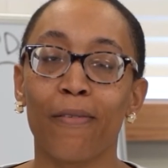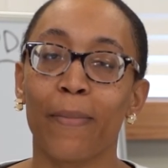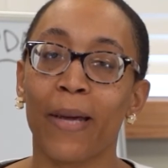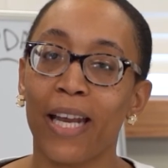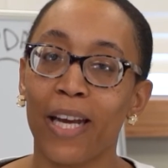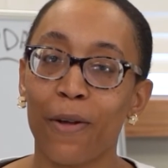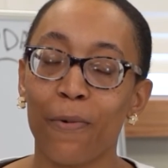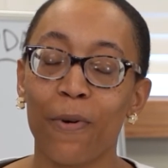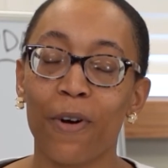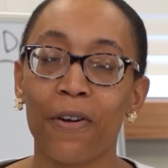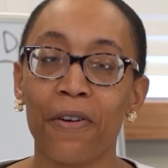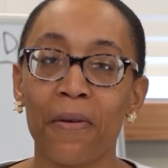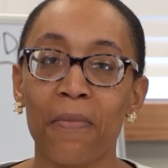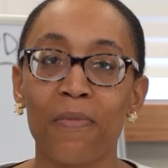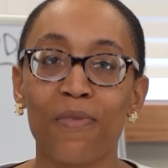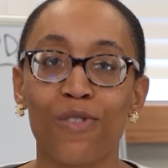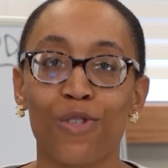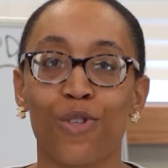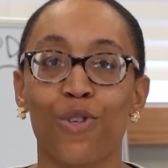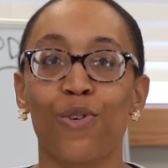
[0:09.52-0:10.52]
everybody,
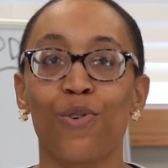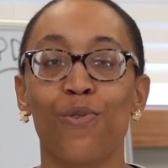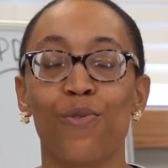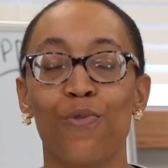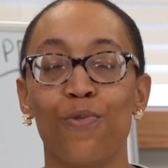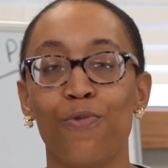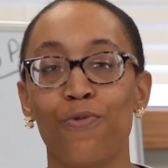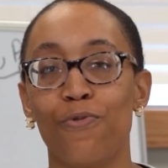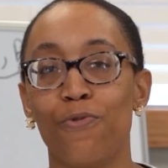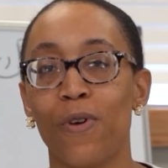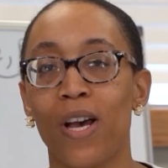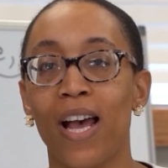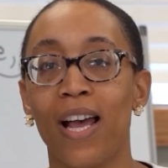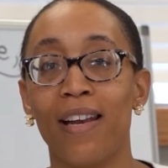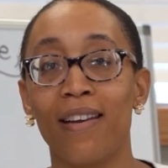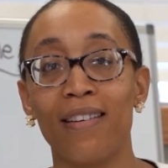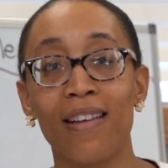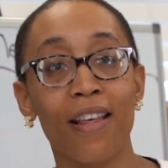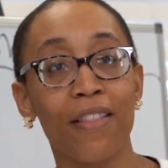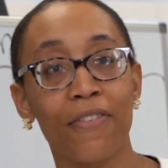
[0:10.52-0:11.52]
welcome to
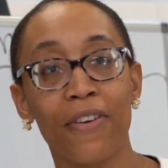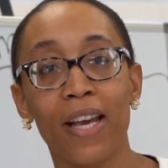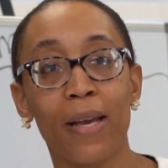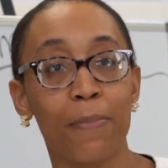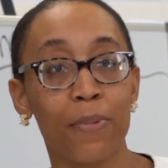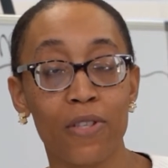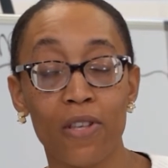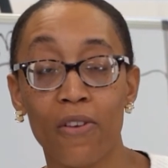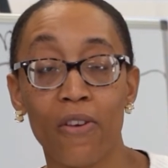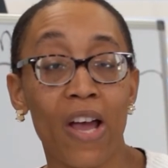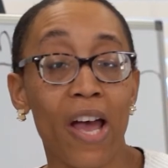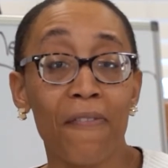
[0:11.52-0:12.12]
another episode